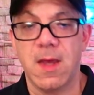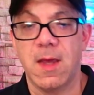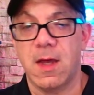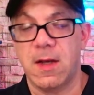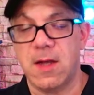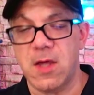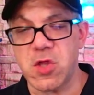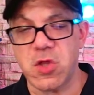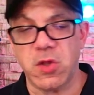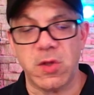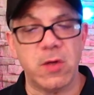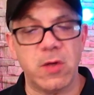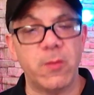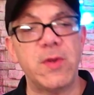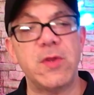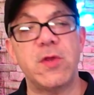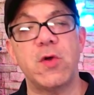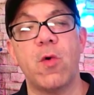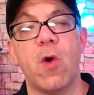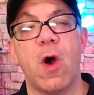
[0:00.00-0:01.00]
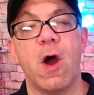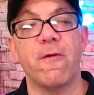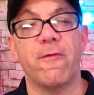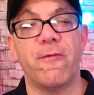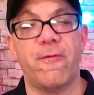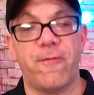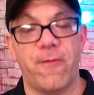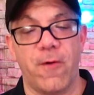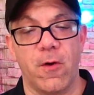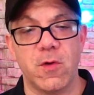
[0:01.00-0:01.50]
Initially, we do our
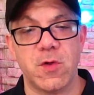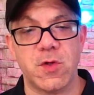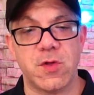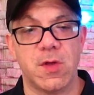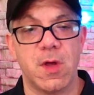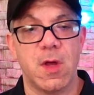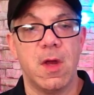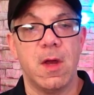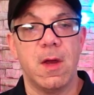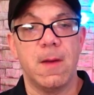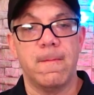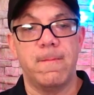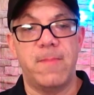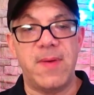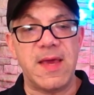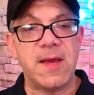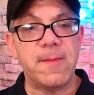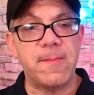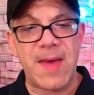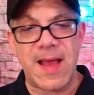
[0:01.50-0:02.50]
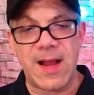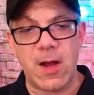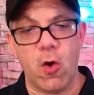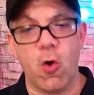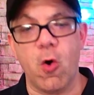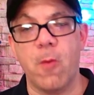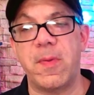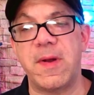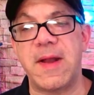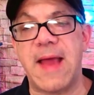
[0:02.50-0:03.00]
first big mega
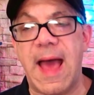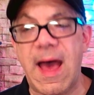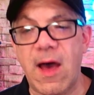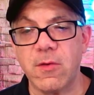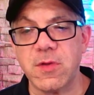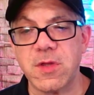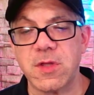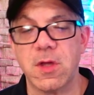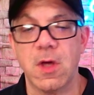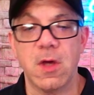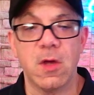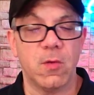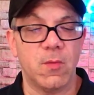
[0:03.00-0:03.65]
open house.